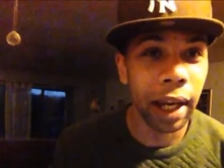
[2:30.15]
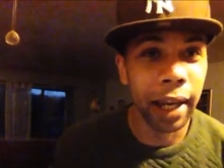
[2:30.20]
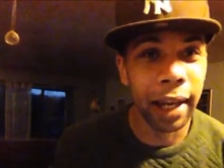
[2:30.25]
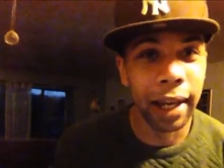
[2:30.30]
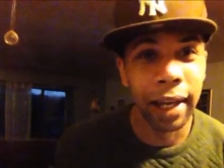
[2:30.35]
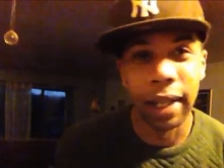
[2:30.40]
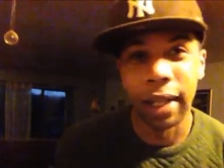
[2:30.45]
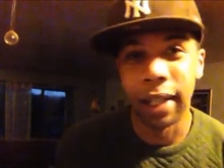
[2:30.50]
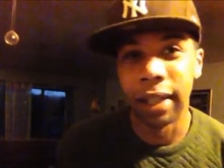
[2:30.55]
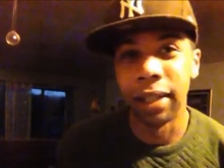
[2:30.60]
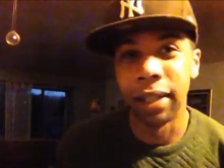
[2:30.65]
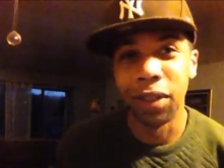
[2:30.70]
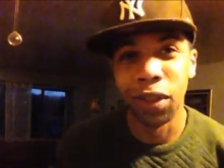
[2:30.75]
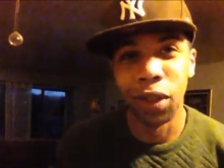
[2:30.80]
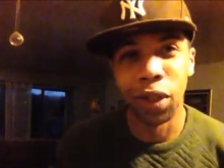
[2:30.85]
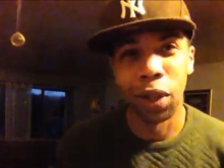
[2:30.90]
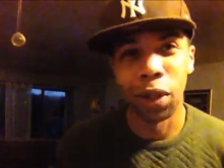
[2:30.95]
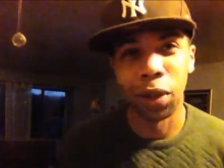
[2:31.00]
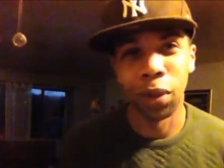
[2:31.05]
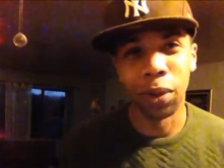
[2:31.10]
And,
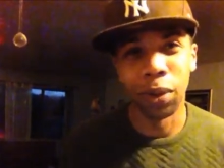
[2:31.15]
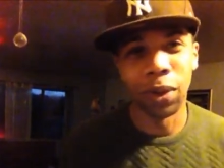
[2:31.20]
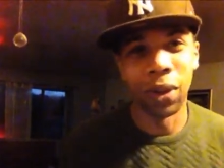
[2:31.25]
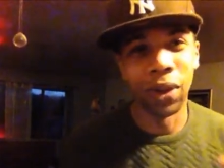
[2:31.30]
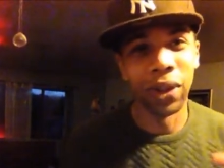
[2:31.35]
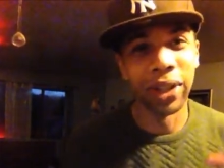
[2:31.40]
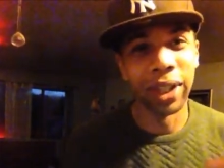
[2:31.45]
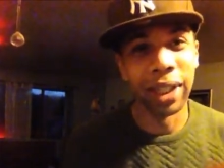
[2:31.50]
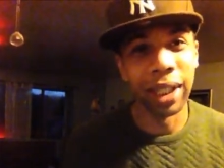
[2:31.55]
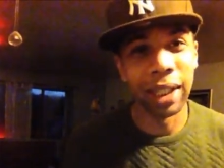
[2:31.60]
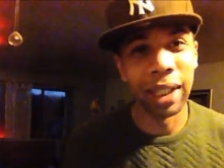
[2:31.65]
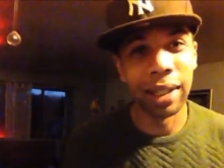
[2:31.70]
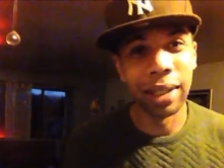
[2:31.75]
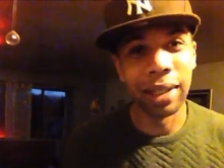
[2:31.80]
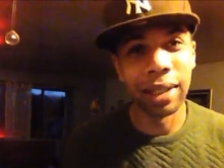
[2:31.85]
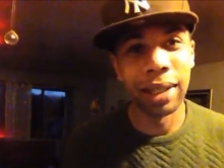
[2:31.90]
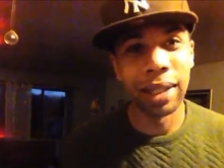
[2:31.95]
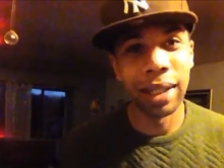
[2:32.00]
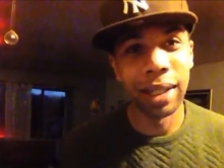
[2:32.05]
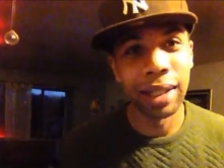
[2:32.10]
you know, on the
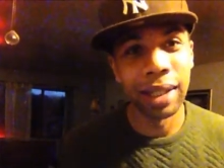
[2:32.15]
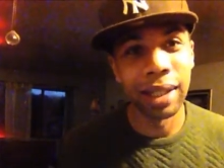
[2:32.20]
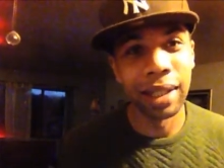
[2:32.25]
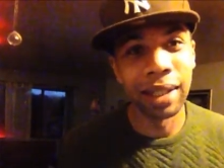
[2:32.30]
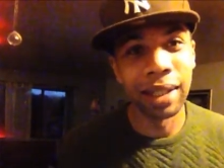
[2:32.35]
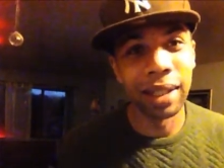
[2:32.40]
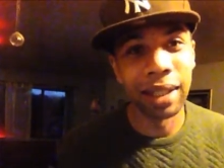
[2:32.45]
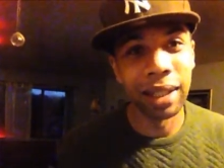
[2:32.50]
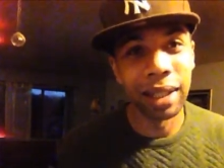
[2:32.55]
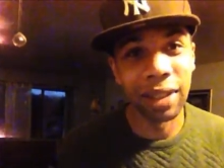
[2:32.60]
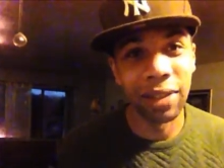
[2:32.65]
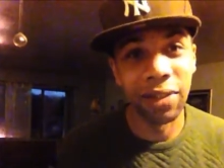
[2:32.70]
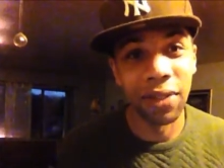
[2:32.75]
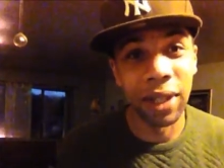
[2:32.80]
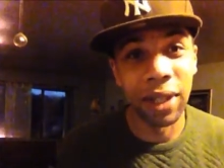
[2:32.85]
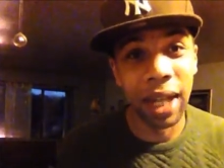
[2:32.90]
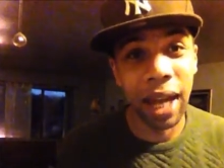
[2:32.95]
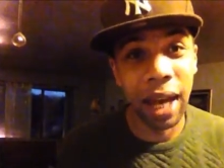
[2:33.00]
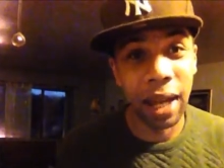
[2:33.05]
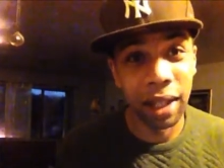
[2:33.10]
season six
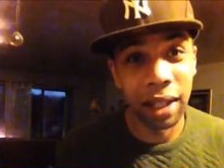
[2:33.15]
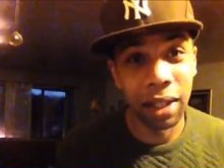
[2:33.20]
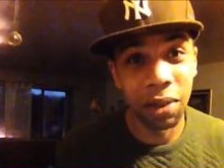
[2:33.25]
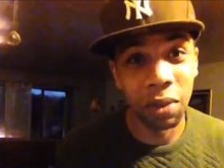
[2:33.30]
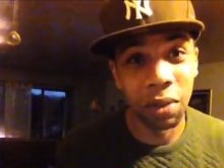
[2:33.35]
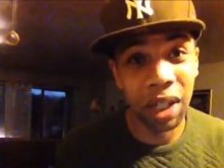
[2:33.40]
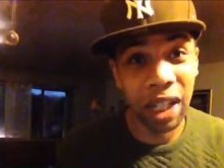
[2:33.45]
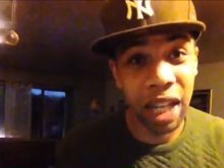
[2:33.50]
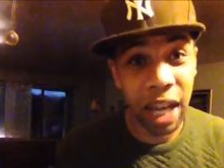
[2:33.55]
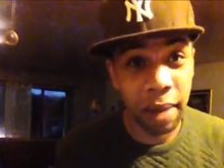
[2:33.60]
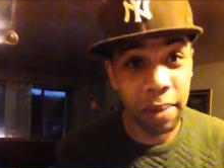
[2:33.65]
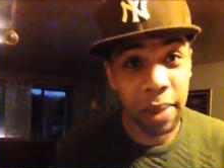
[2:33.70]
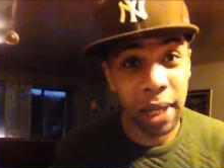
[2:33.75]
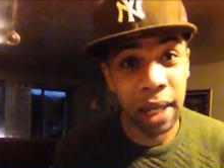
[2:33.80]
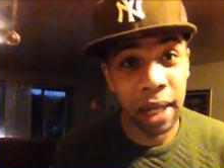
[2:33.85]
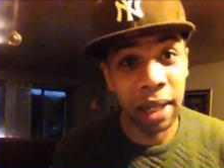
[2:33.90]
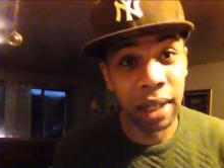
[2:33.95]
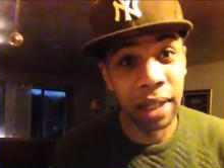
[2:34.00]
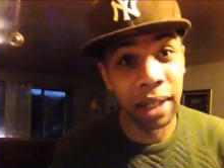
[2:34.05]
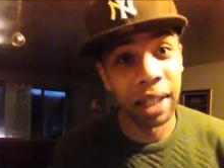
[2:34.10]
finale recap
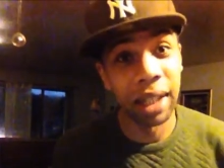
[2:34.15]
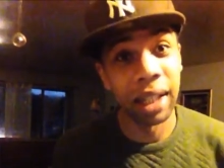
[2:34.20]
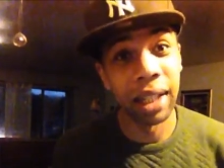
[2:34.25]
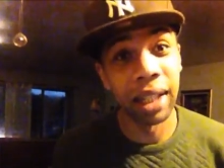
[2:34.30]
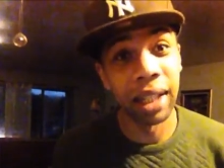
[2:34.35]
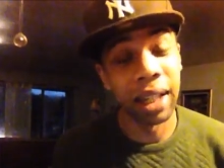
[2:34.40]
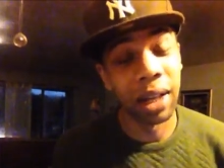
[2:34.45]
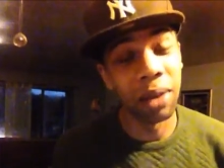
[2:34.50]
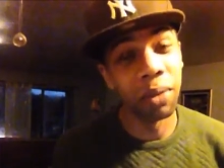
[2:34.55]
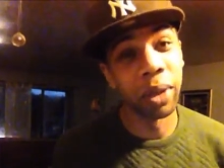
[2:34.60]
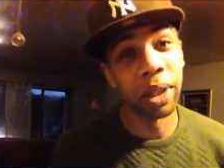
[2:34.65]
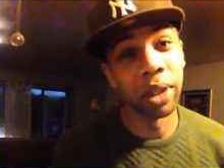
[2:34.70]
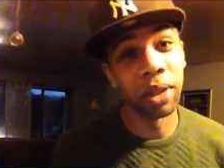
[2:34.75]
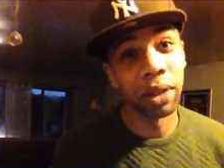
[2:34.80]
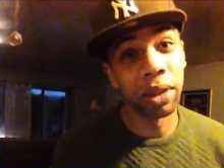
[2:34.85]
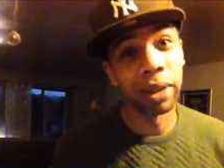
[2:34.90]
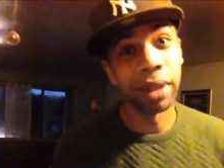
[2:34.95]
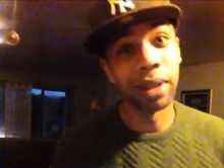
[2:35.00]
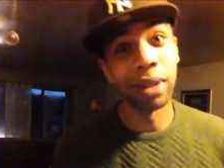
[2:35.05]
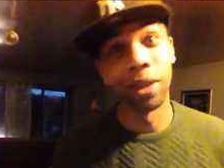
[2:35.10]
that I did, I went
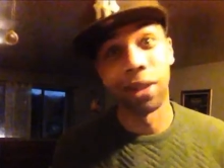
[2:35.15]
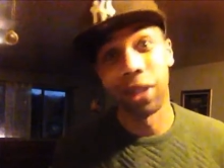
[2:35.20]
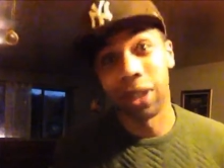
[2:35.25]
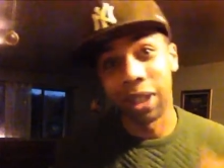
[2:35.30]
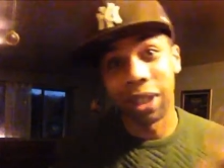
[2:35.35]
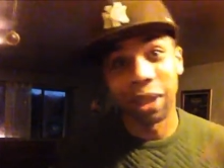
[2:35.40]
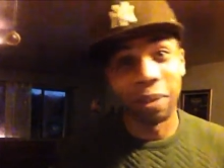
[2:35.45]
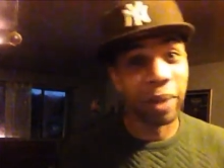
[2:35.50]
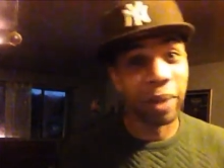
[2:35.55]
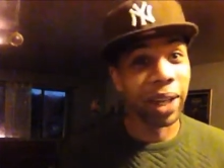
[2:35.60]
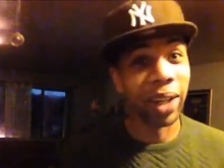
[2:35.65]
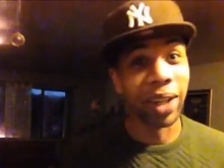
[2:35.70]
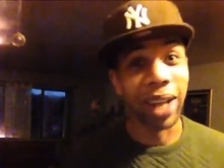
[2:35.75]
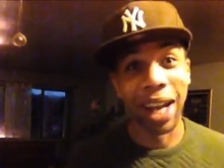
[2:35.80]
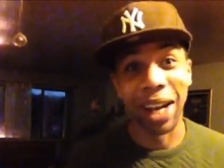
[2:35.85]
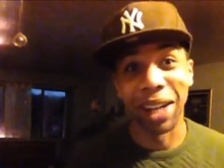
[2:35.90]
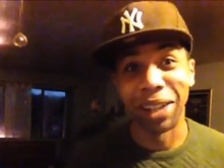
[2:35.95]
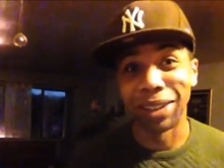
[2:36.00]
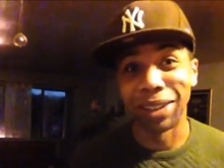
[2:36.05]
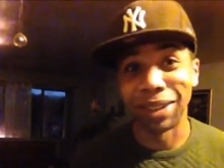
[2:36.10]
on and on about
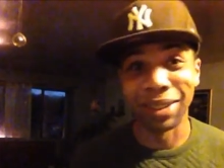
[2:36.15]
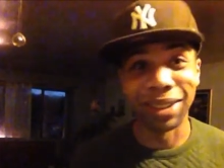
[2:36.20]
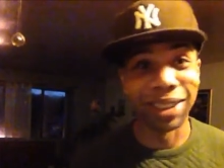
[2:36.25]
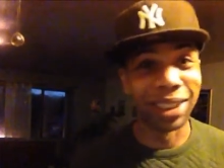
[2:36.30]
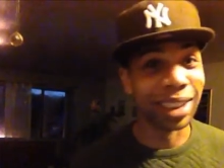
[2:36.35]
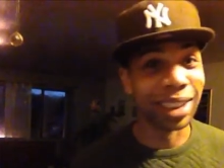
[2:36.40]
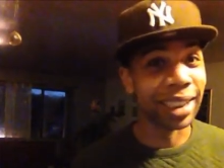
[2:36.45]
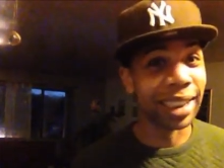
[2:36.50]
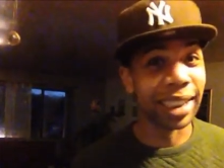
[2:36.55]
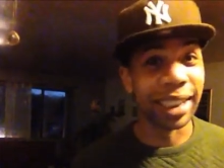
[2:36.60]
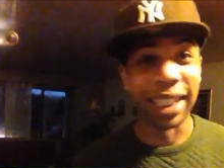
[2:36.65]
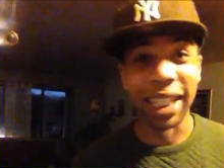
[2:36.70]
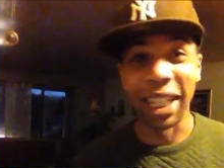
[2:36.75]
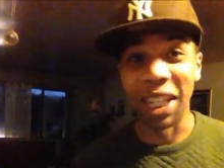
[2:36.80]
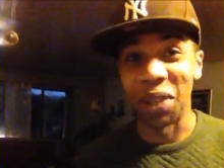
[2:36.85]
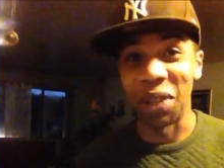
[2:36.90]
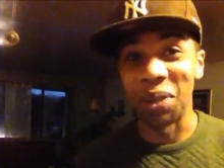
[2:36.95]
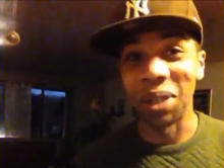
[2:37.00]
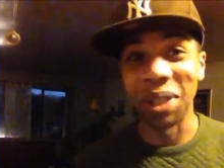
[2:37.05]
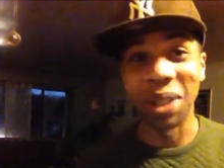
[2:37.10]
how she and
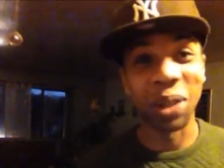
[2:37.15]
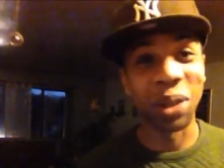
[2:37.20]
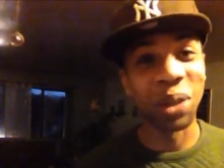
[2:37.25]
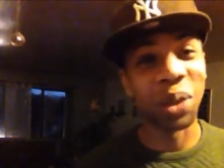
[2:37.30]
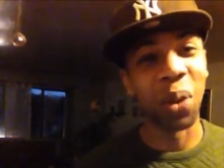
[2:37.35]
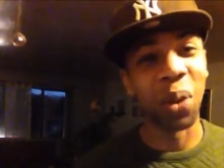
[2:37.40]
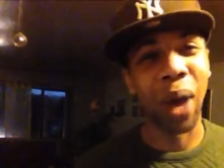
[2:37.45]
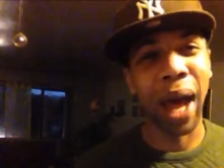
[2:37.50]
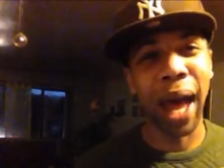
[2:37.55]
Henry are so